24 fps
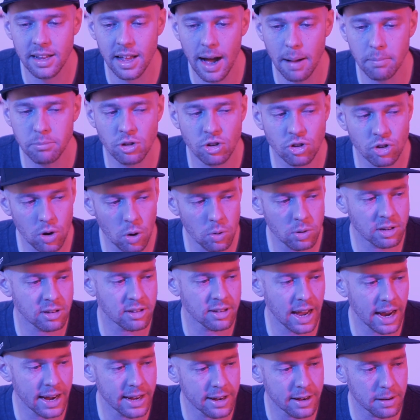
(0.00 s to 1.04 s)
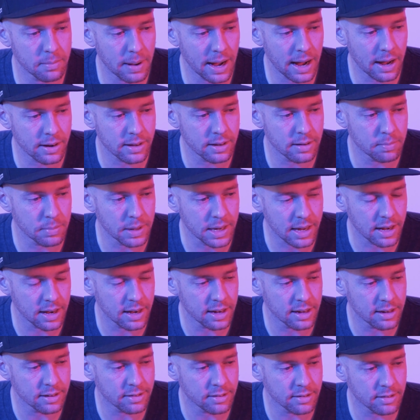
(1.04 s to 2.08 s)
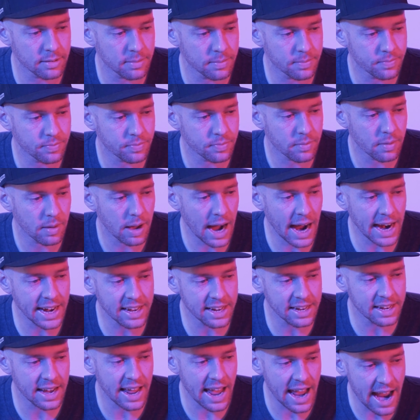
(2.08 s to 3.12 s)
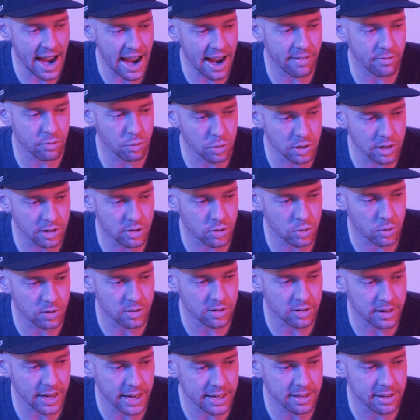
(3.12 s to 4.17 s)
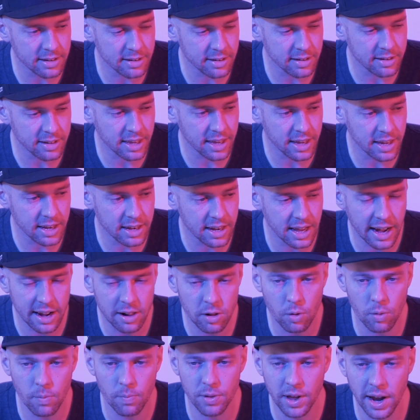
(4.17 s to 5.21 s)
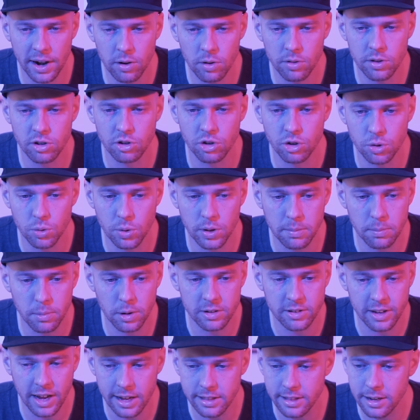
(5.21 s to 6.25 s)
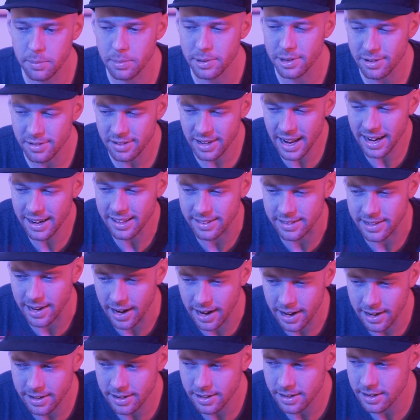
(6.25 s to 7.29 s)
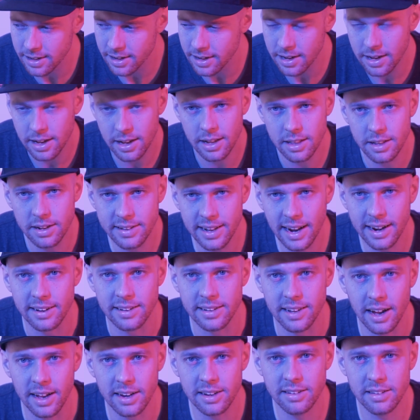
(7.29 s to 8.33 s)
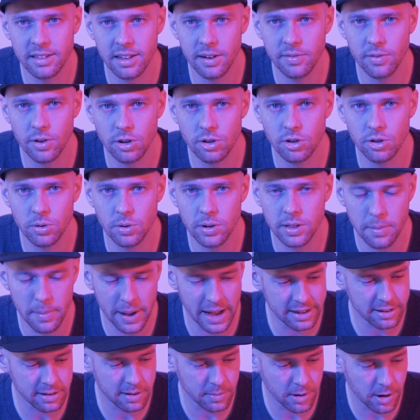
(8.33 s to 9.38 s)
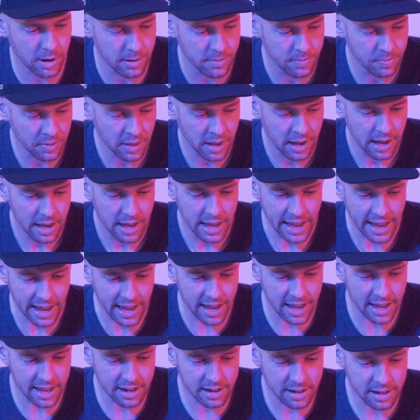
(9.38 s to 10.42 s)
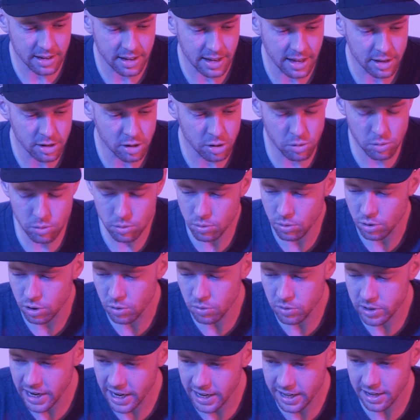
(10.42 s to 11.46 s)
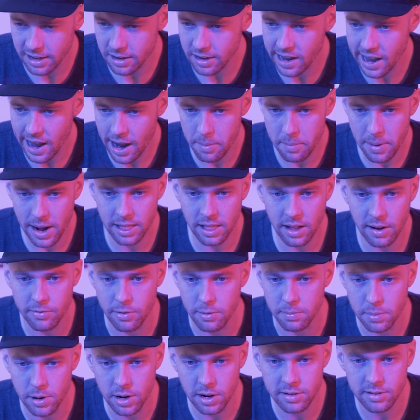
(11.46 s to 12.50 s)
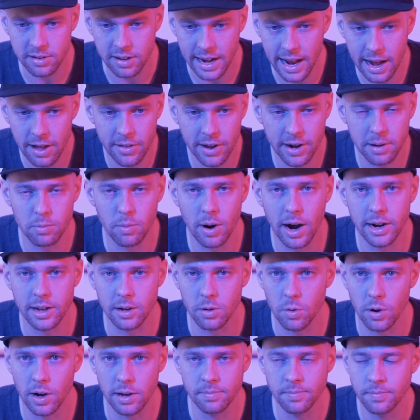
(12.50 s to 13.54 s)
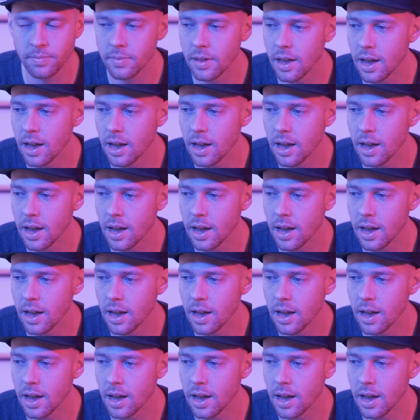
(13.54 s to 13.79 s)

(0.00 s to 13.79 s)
I'm so excited about it, because I didn't have resources like this as a kid. I know there's shooting books out there, but there's not a ton. There's not a ton of stuff on shooting the basketball. And you take into account my love for books, and now that I'm writing one,